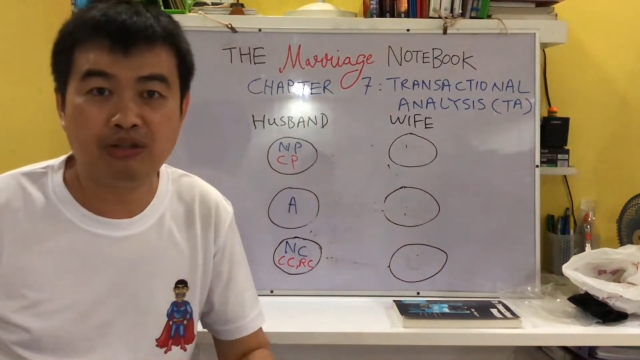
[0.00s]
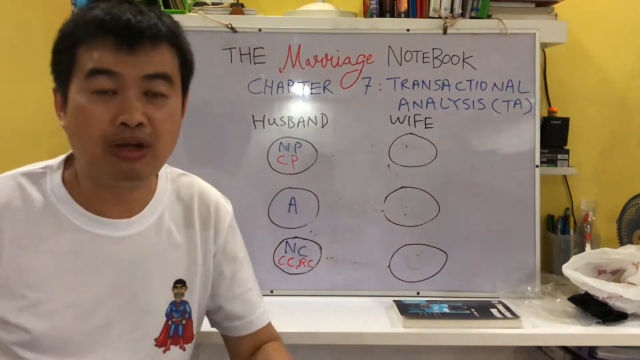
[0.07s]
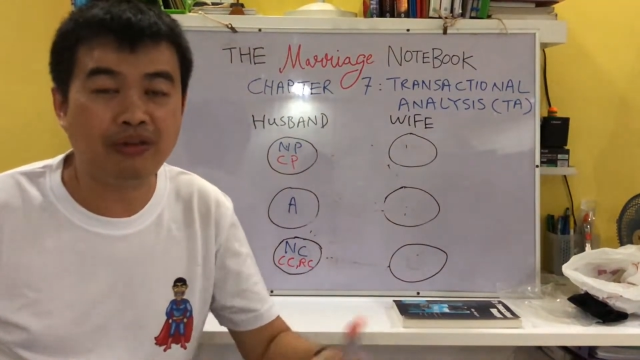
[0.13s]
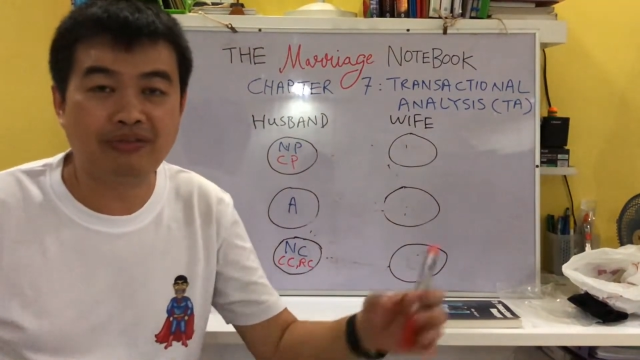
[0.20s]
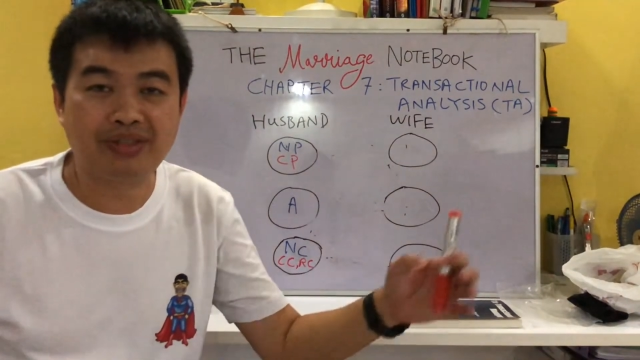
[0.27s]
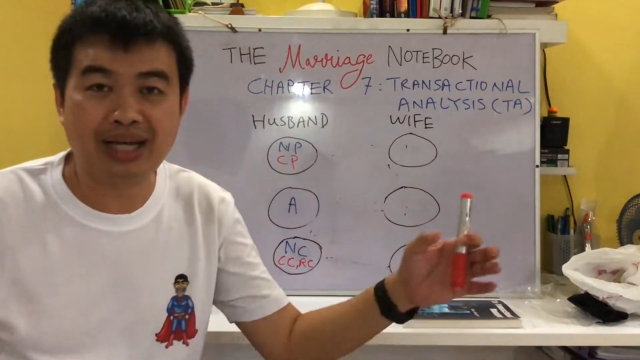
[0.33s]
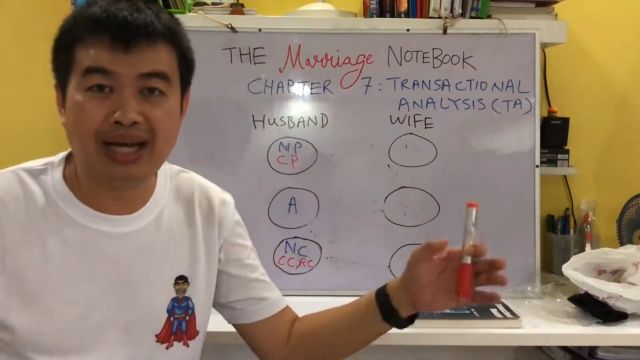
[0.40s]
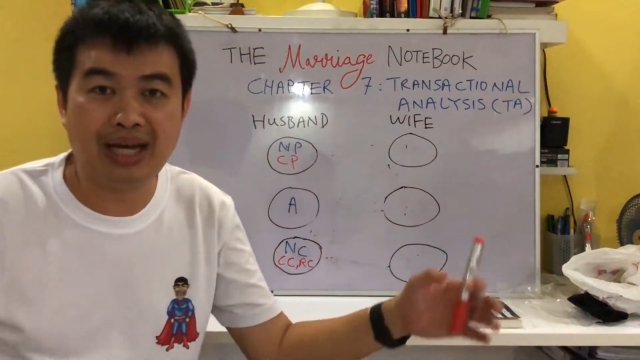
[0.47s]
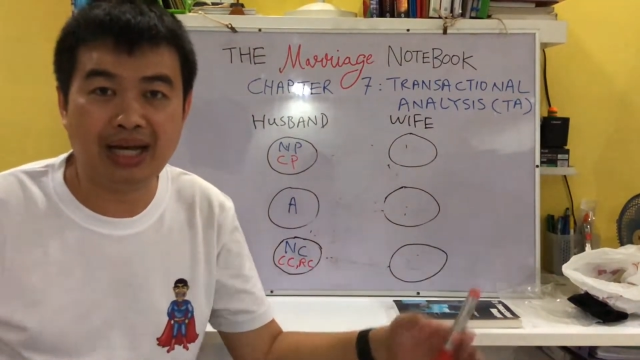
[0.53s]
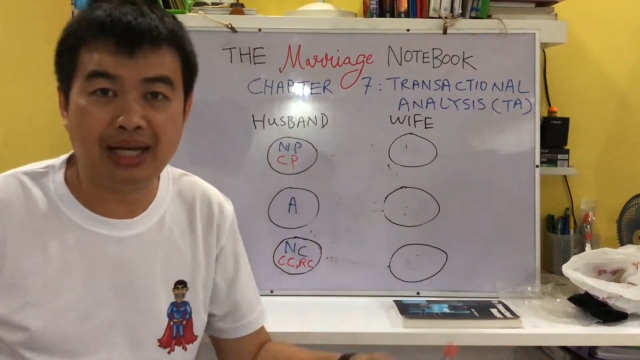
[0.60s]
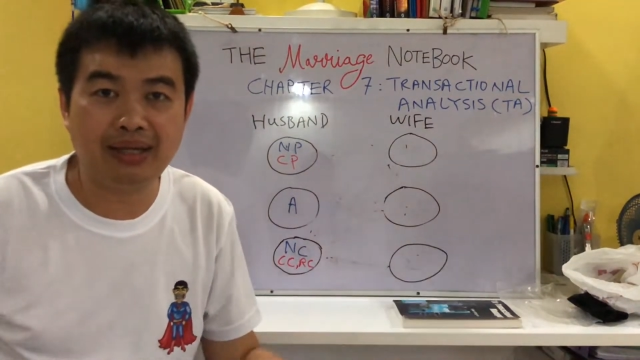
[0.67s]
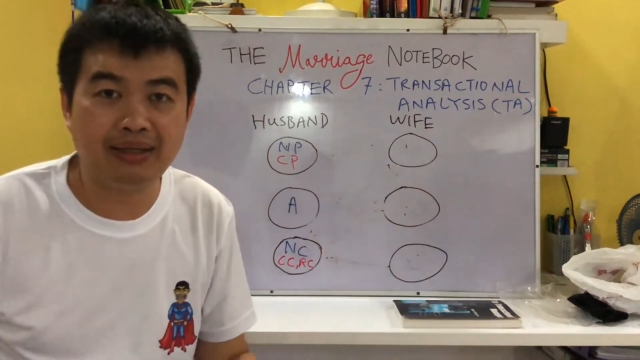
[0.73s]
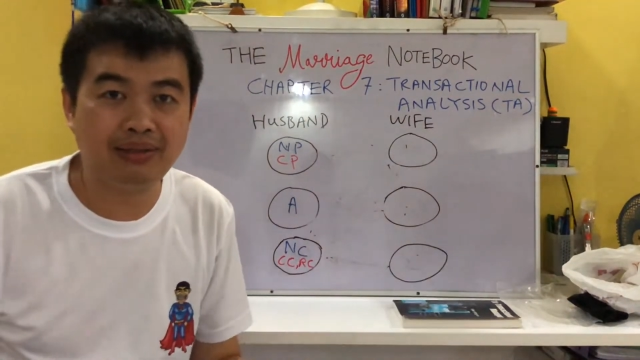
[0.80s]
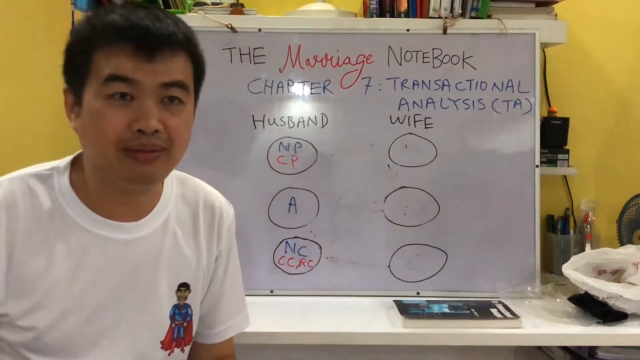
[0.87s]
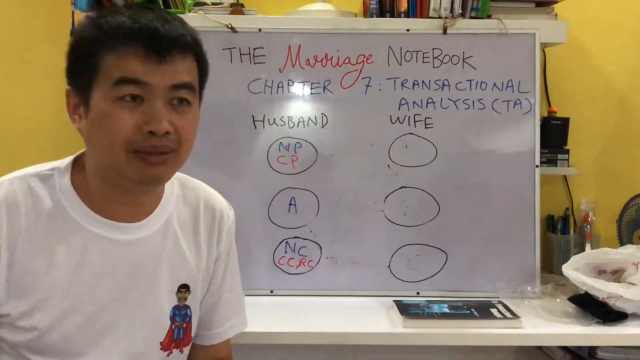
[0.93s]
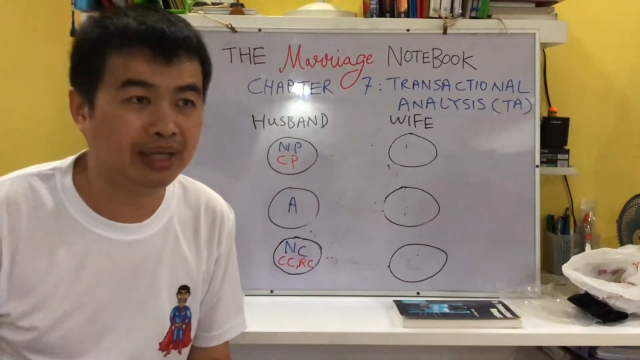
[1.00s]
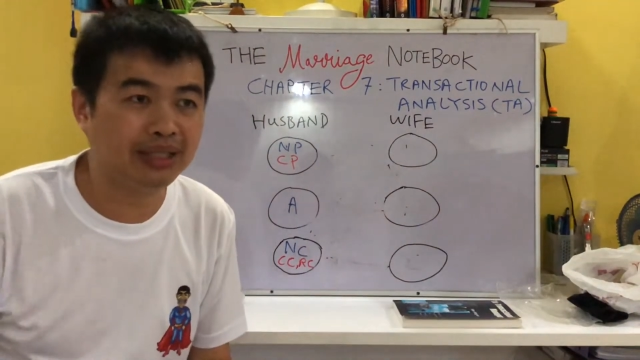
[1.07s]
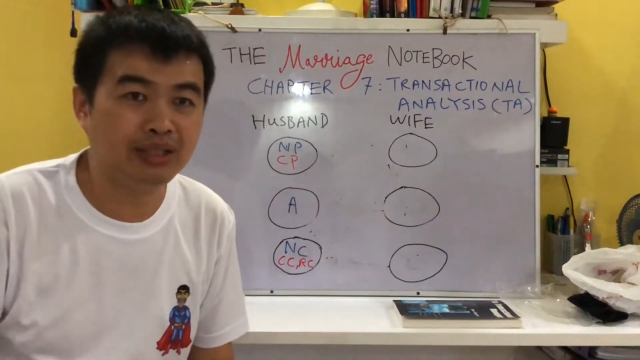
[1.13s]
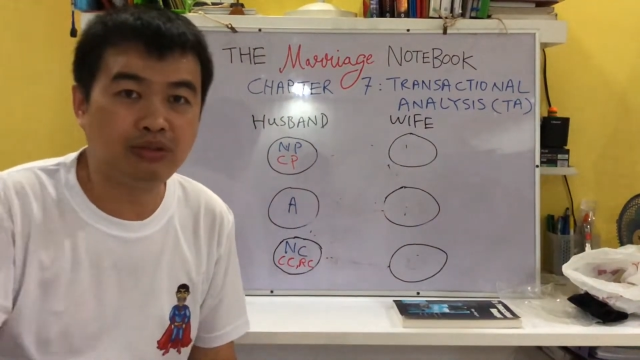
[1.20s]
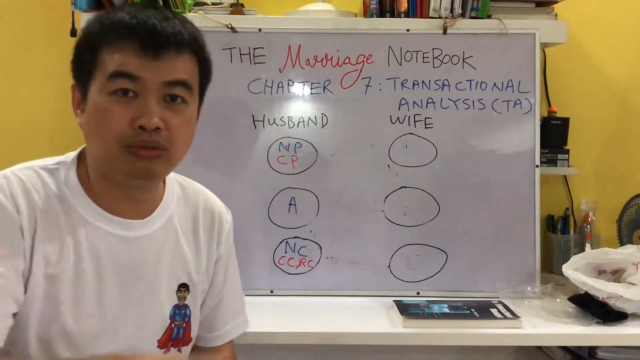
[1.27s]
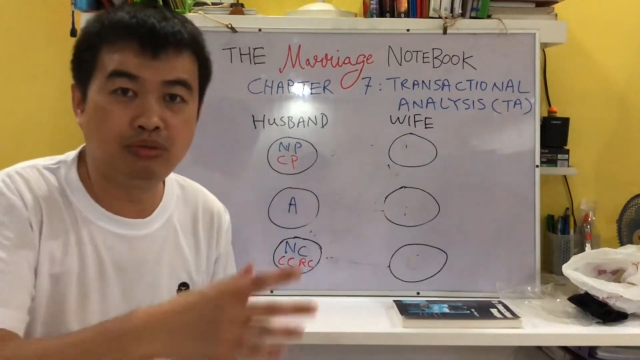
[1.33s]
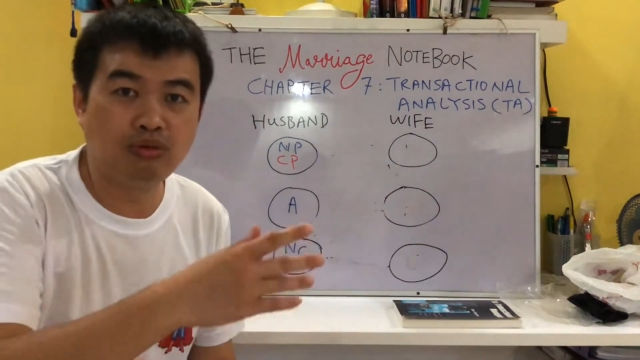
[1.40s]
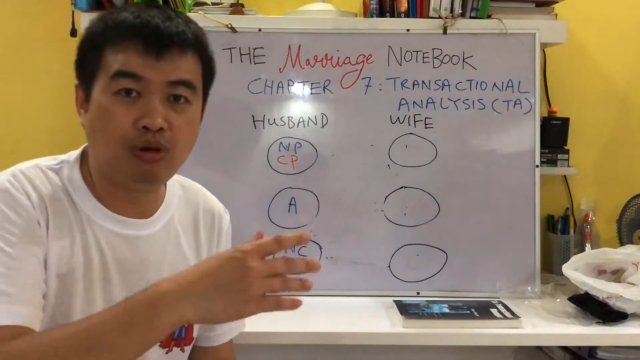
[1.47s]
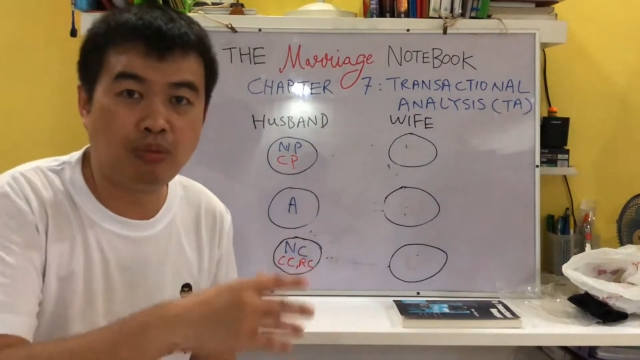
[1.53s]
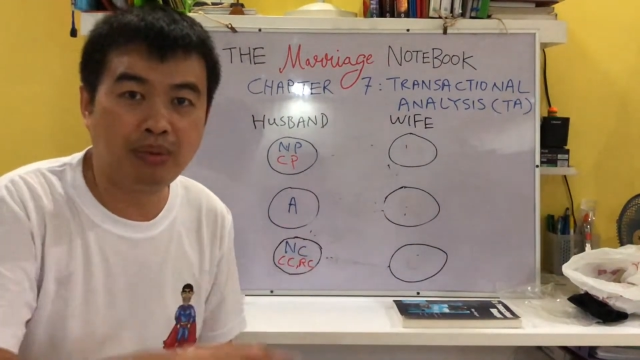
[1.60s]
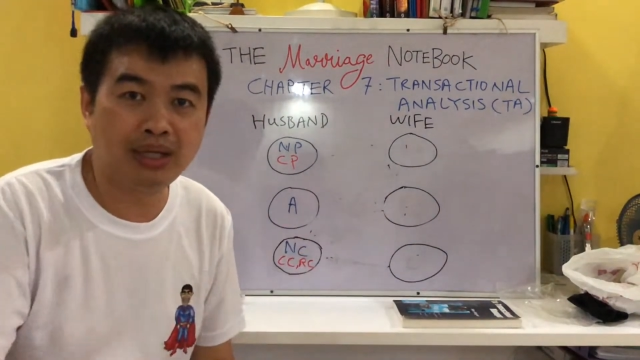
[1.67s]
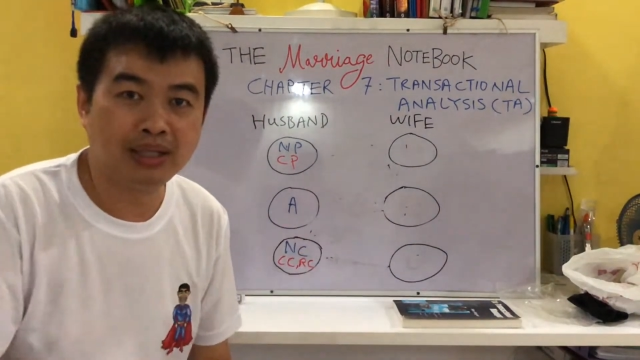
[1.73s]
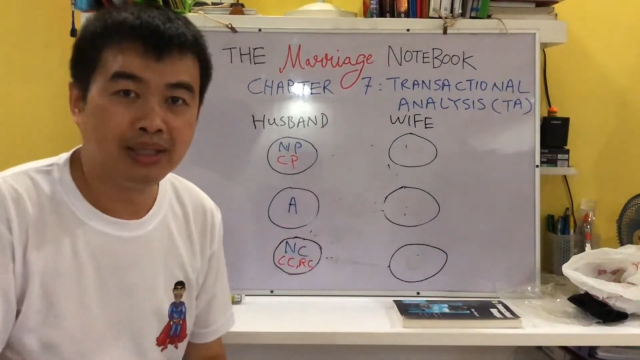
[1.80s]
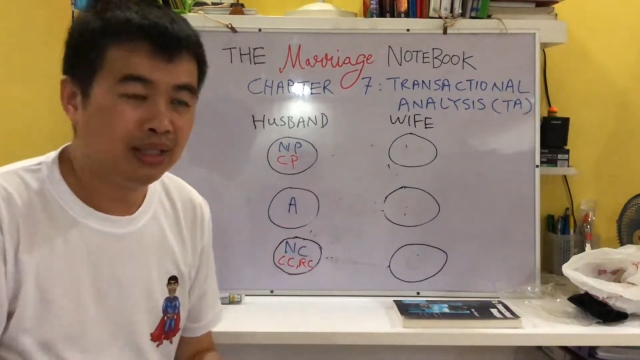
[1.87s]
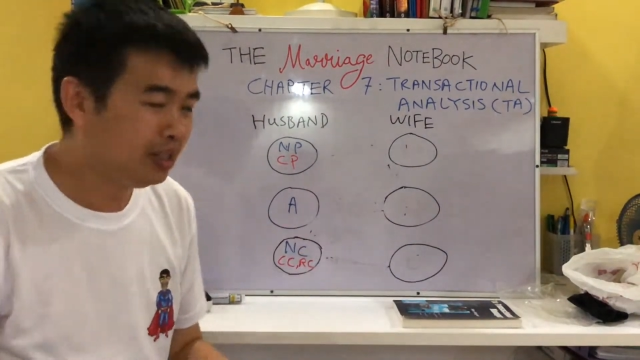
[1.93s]
don't have time, I need to do
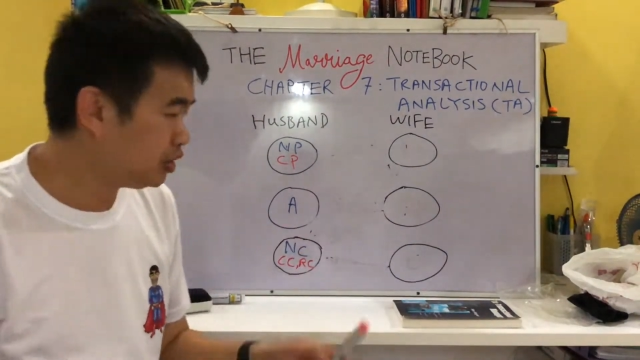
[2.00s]
homework.